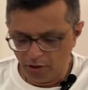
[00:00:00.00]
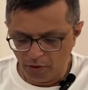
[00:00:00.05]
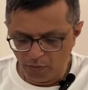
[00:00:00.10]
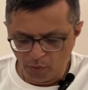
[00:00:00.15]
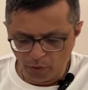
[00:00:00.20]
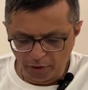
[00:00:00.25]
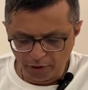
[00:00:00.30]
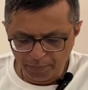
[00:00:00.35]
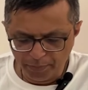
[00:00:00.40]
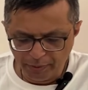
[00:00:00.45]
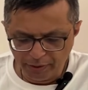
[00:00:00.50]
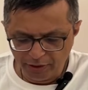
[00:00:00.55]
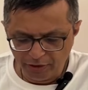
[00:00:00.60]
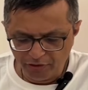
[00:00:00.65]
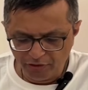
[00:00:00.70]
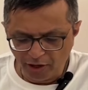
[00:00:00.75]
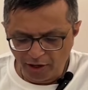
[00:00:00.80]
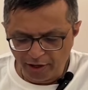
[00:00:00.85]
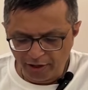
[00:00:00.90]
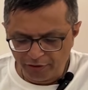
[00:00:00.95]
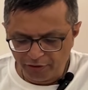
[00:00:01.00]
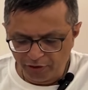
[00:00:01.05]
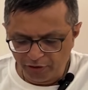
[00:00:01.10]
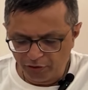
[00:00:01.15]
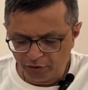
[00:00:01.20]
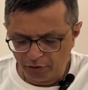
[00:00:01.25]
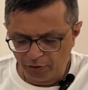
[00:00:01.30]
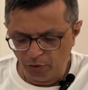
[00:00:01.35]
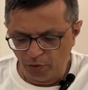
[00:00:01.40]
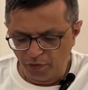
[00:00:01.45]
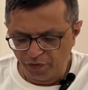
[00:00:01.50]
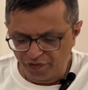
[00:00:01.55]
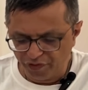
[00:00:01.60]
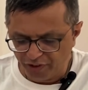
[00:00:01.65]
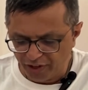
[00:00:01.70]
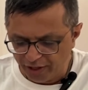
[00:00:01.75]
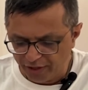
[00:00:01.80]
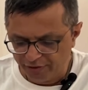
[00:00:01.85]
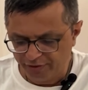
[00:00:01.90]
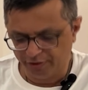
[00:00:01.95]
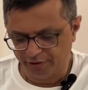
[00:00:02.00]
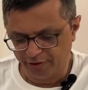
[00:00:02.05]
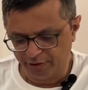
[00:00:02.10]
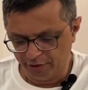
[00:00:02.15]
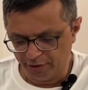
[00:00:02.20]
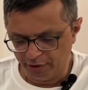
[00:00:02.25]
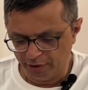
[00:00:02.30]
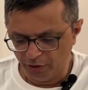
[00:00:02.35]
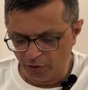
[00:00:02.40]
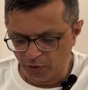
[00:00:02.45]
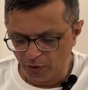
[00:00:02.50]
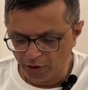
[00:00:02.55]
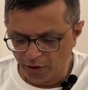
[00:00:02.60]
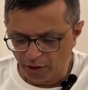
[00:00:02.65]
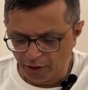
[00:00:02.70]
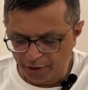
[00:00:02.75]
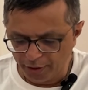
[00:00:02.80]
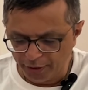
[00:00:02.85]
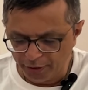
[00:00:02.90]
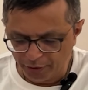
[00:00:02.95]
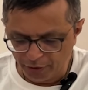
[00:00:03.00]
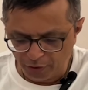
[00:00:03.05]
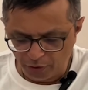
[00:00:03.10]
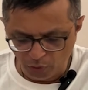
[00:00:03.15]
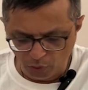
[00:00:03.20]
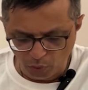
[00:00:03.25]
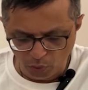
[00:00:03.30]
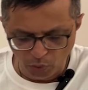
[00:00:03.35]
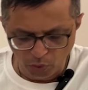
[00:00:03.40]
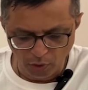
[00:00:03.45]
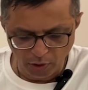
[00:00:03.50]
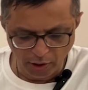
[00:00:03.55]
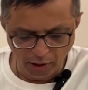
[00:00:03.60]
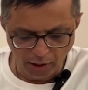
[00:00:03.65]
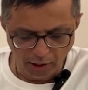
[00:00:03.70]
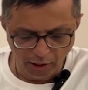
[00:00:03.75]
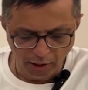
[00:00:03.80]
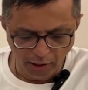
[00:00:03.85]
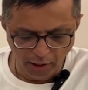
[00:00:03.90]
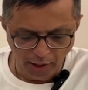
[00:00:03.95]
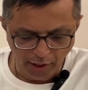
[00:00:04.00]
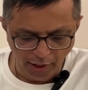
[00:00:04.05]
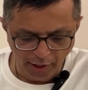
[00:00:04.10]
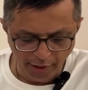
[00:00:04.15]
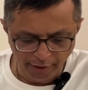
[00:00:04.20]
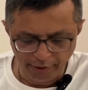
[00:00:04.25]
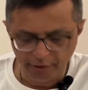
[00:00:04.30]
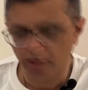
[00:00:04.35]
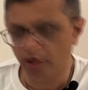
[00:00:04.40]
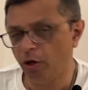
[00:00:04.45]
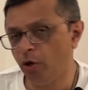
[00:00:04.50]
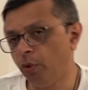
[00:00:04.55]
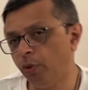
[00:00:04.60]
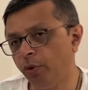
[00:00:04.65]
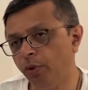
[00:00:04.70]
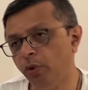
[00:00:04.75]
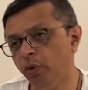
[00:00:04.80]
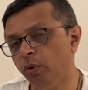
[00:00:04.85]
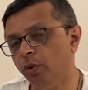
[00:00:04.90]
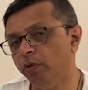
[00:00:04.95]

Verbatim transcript: what are biggest challenges you face in your current role and how do you